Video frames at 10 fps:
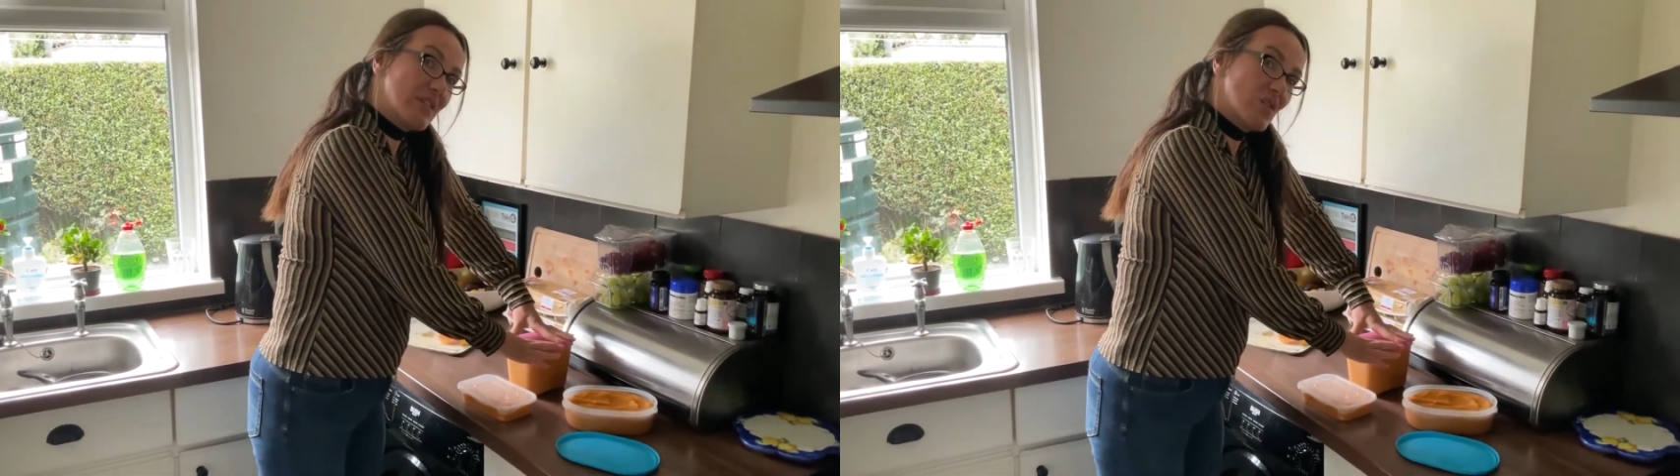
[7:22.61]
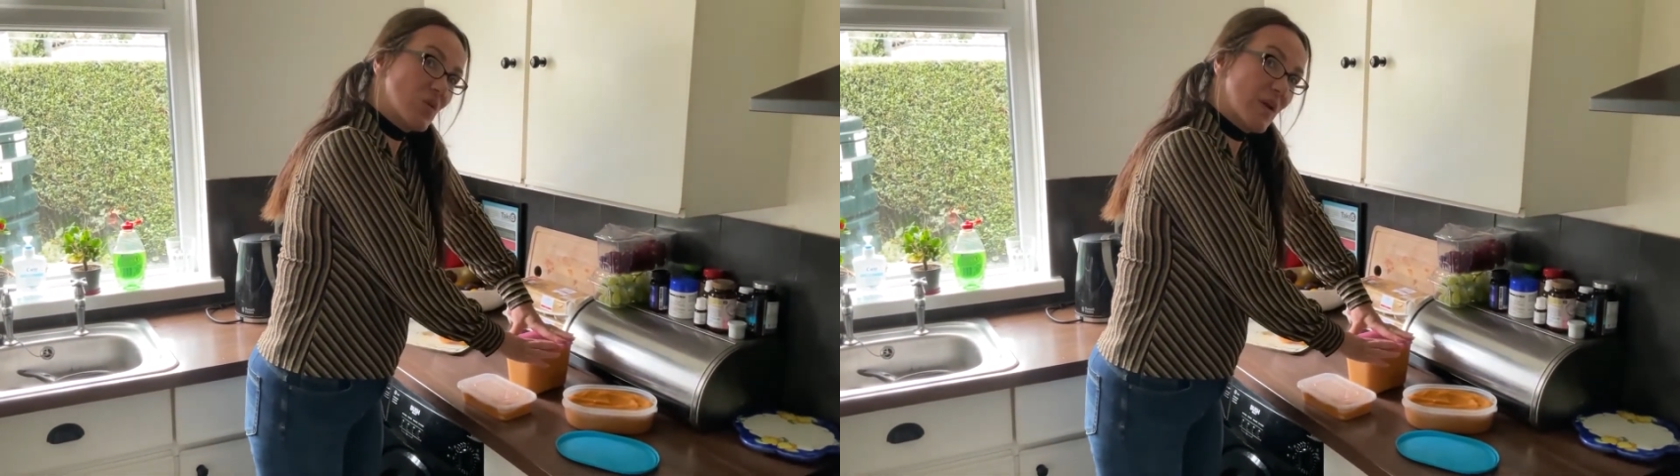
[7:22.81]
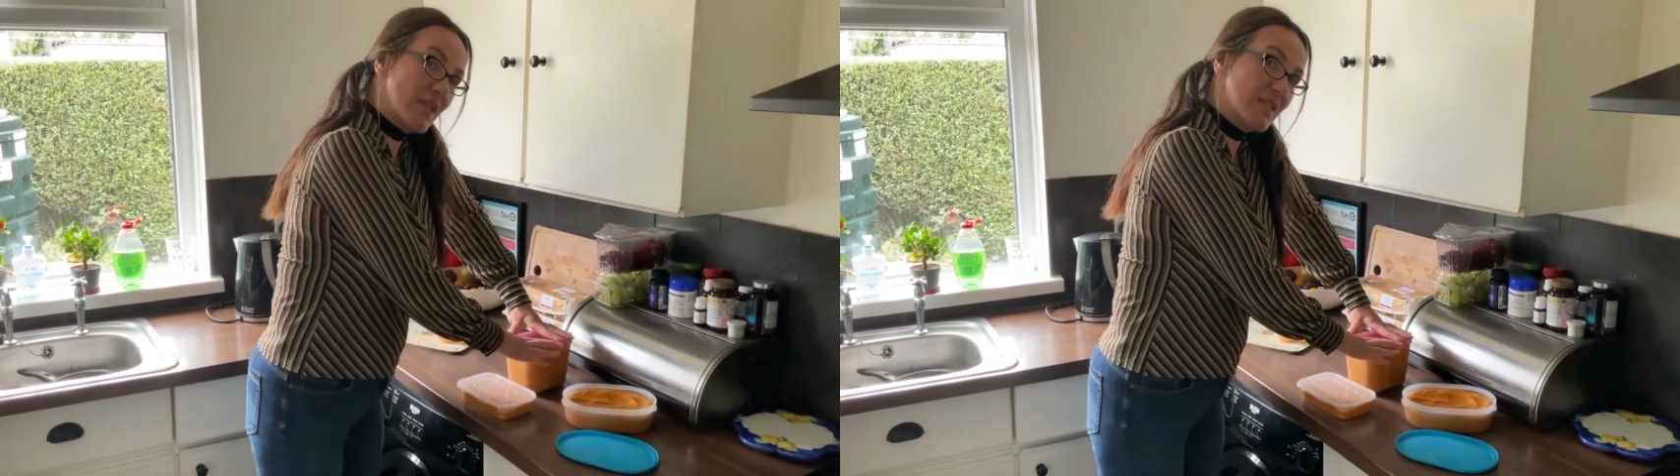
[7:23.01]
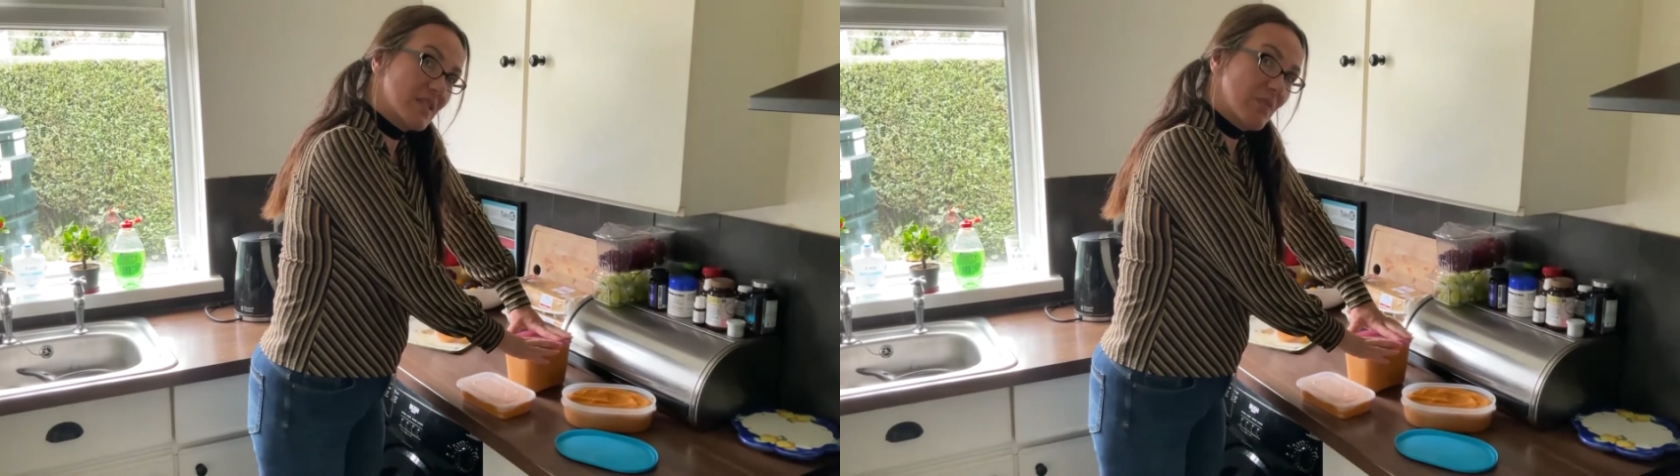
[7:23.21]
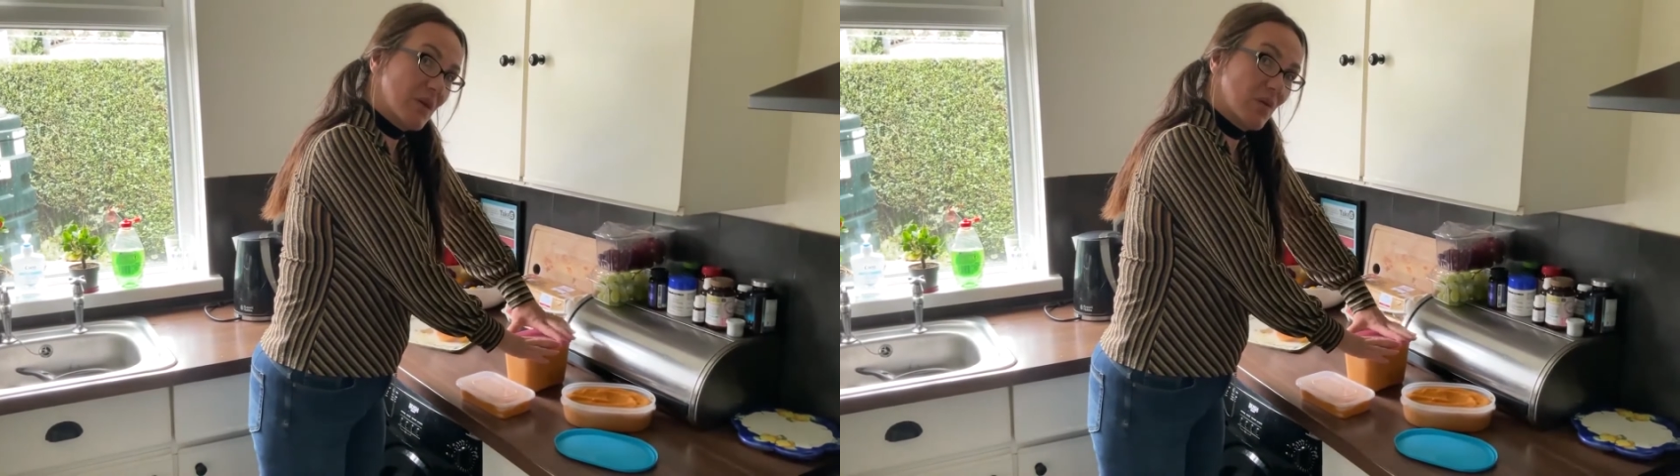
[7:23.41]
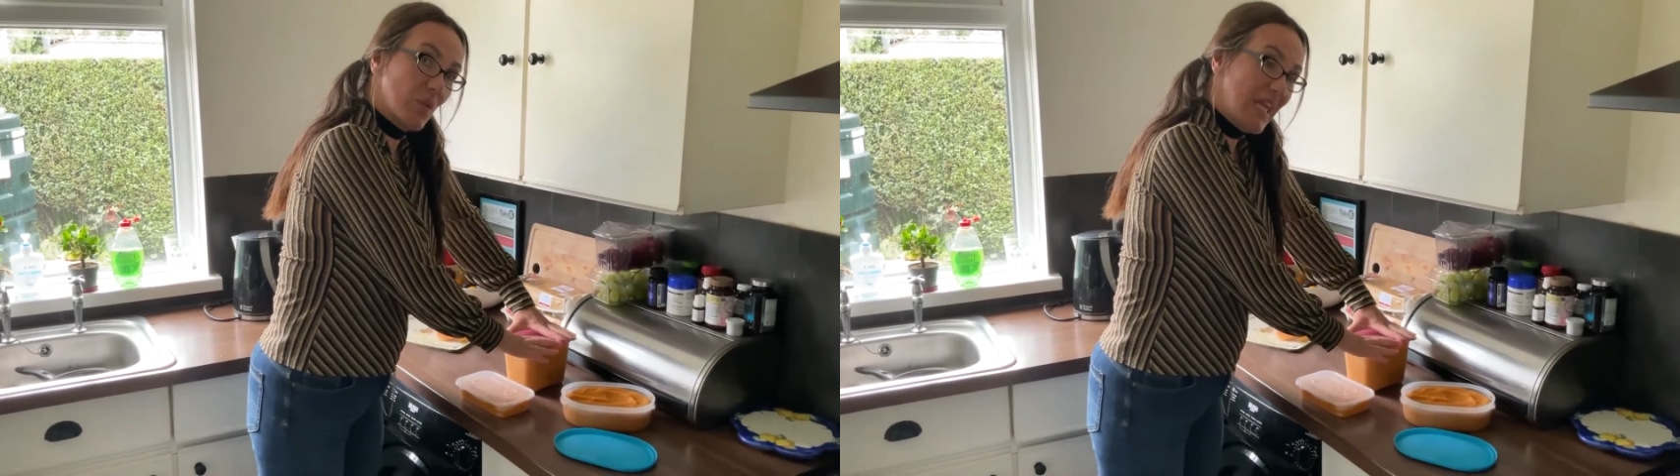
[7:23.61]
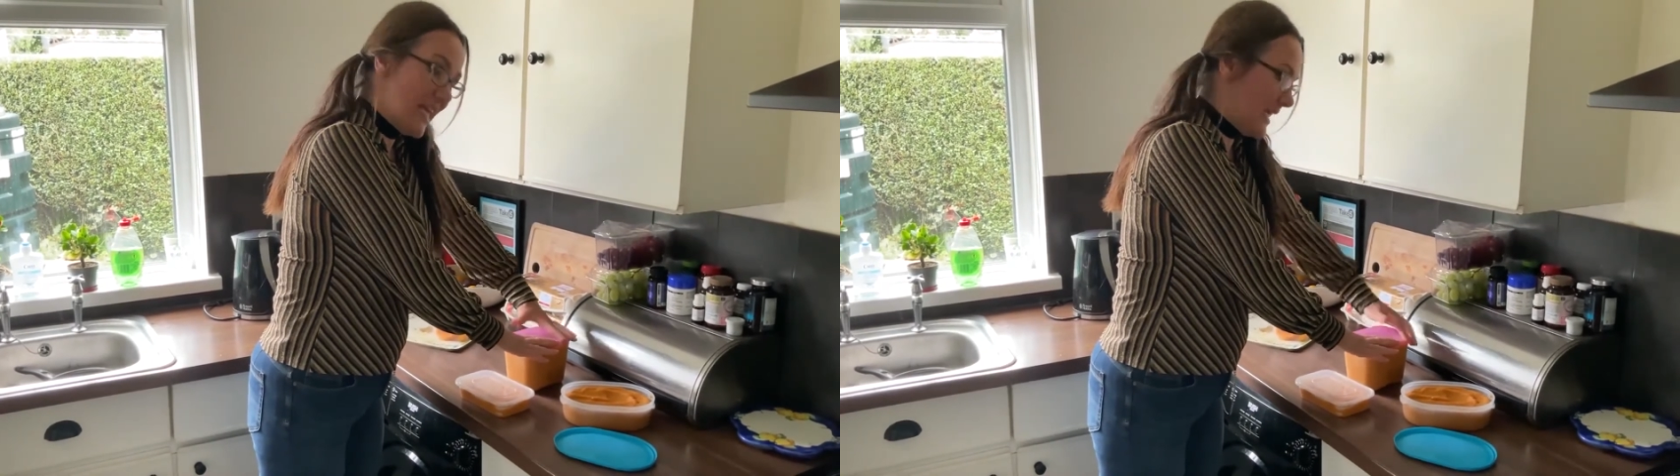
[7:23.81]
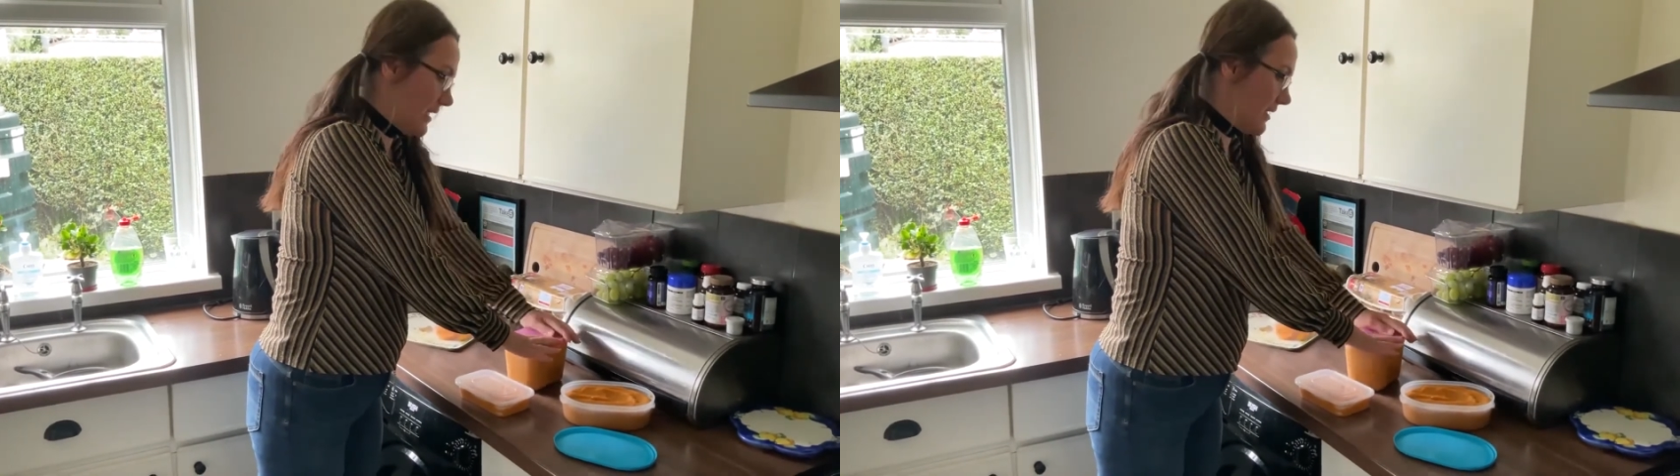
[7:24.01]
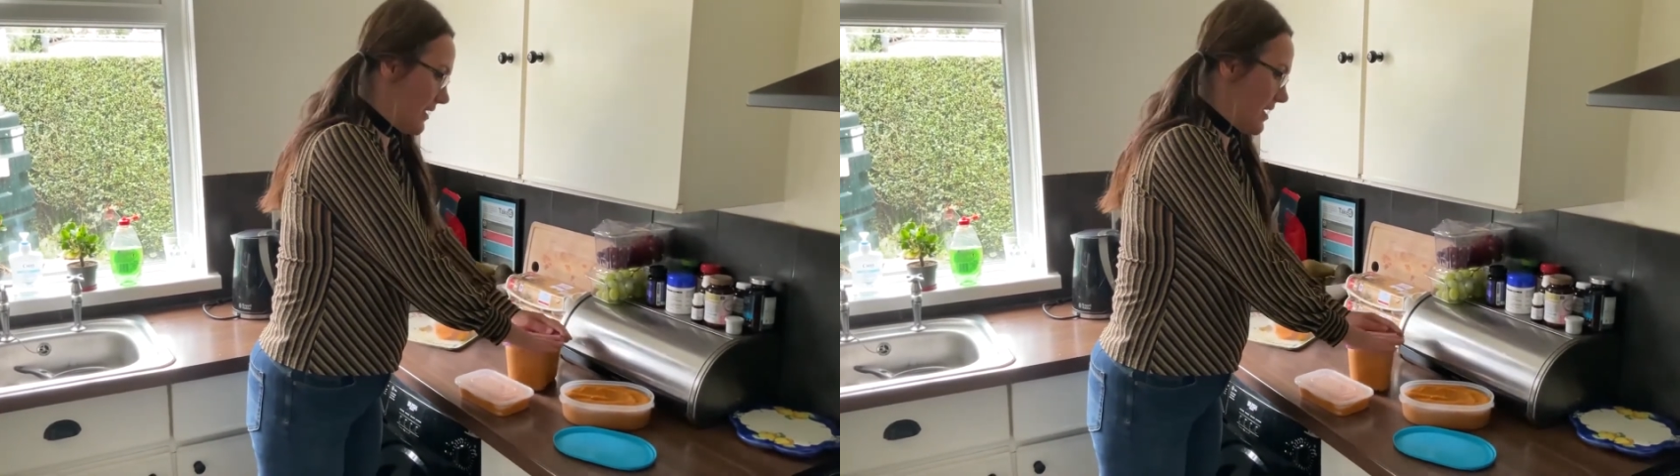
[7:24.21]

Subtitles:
the twins about a week.